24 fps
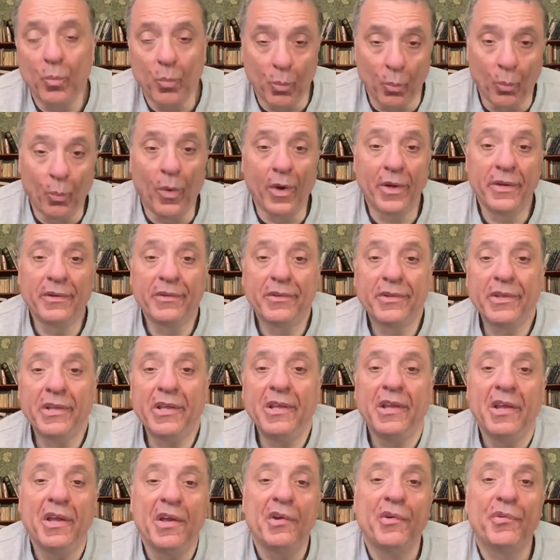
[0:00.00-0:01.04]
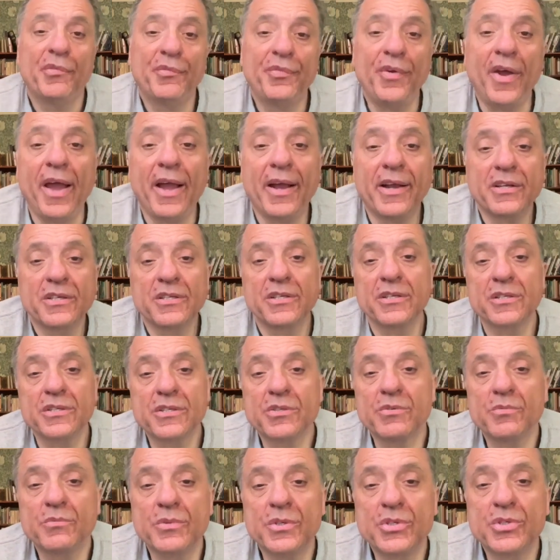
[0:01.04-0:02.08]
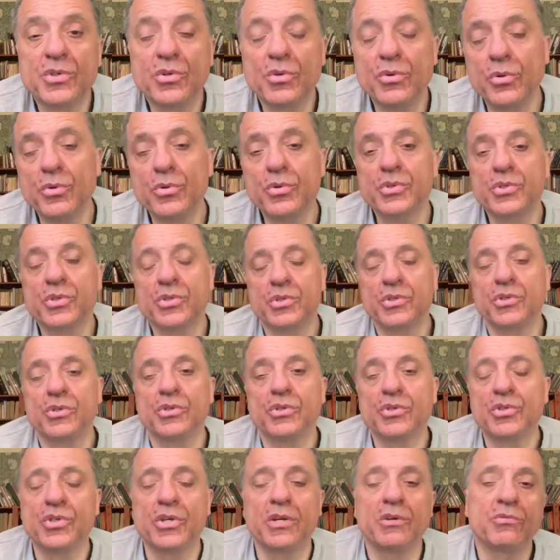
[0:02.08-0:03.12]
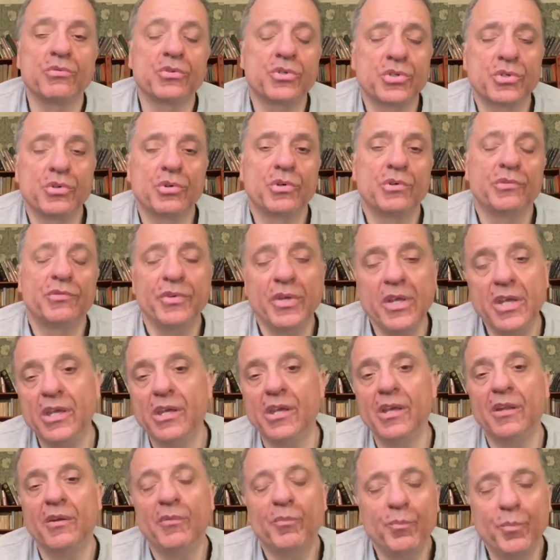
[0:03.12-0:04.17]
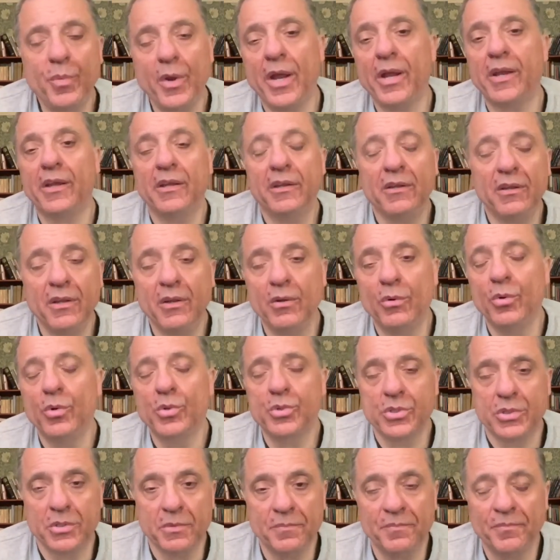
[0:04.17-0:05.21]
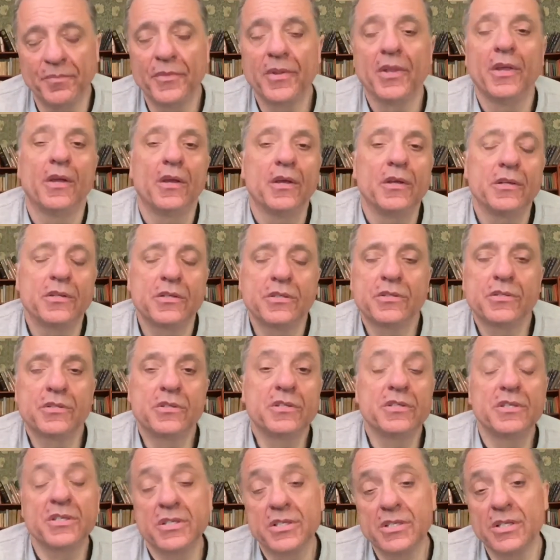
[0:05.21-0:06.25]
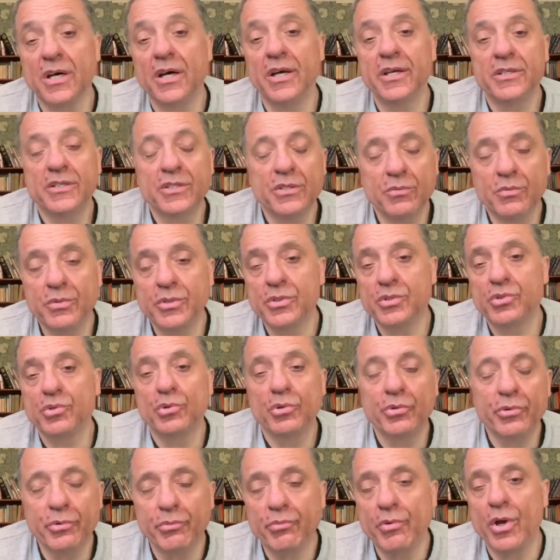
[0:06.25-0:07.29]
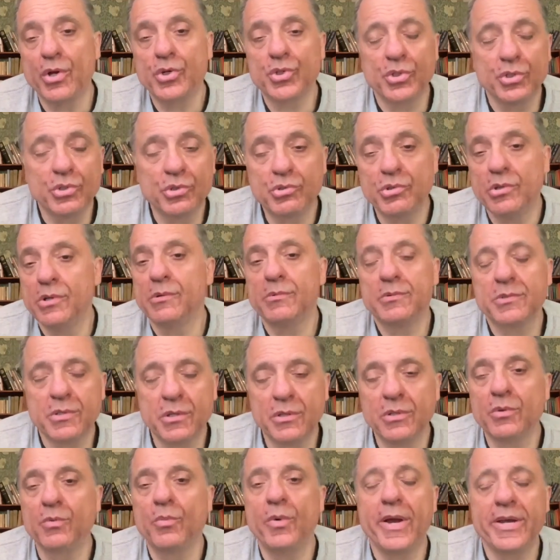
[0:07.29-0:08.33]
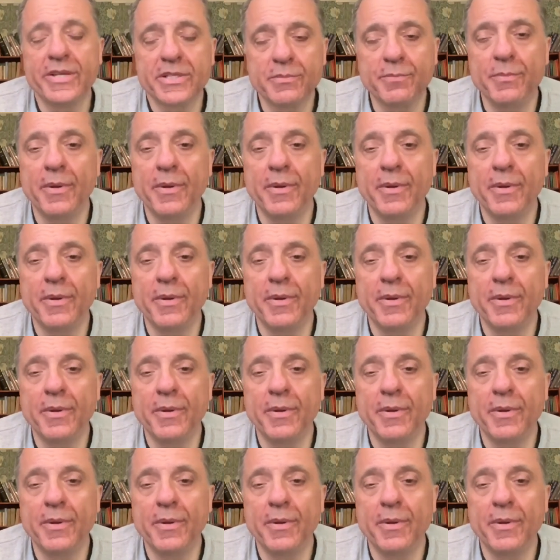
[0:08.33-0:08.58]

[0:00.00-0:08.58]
one of the factors which caused General Surovikin back in the autumn to decide to withdraw the Russian troops on the West